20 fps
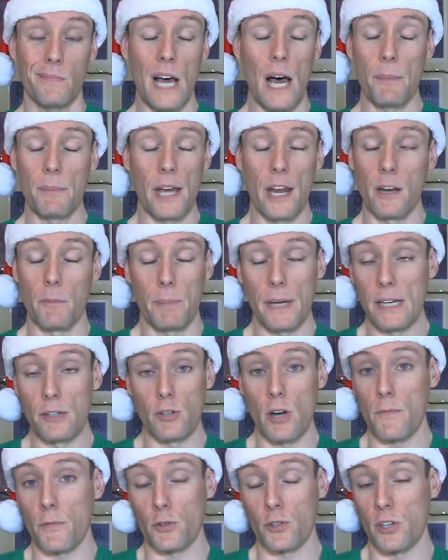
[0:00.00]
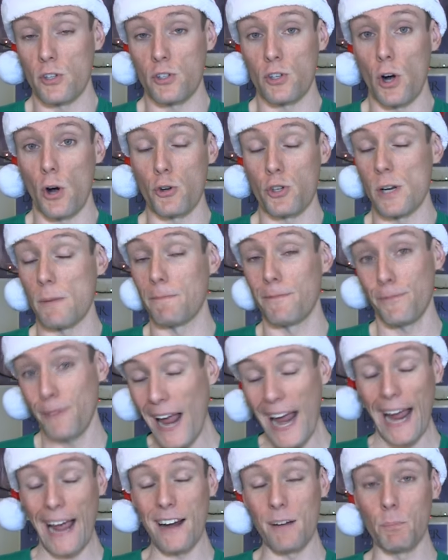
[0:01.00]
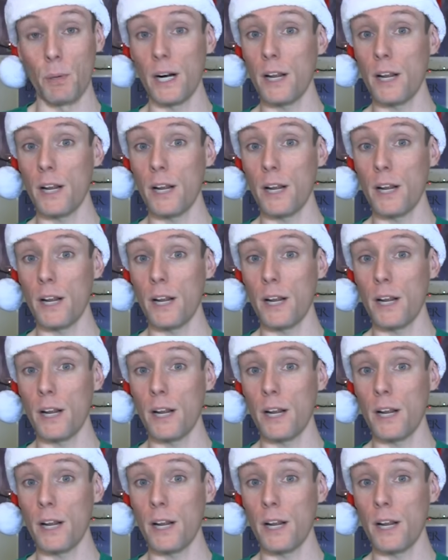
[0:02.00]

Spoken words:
I'm not a big Jefferson Starship fan,